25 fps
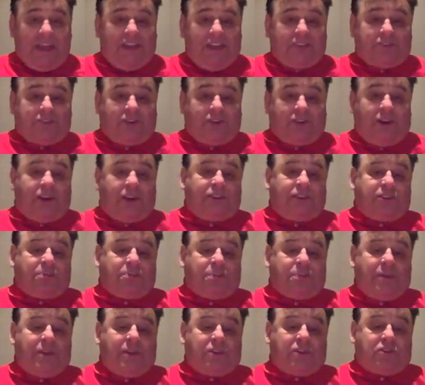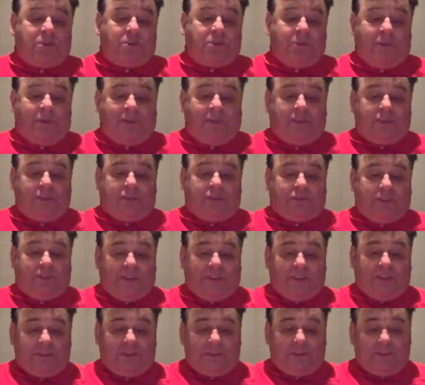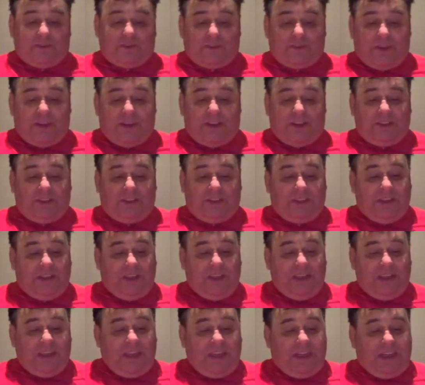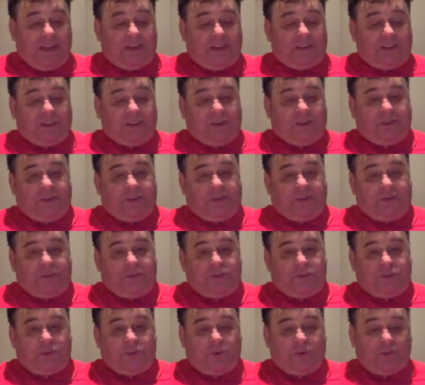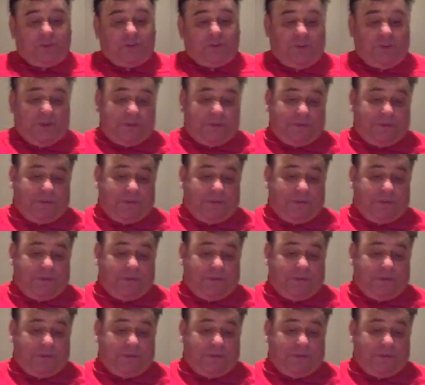John has been a tremendous friend of Israel and a lover of the Jewish people.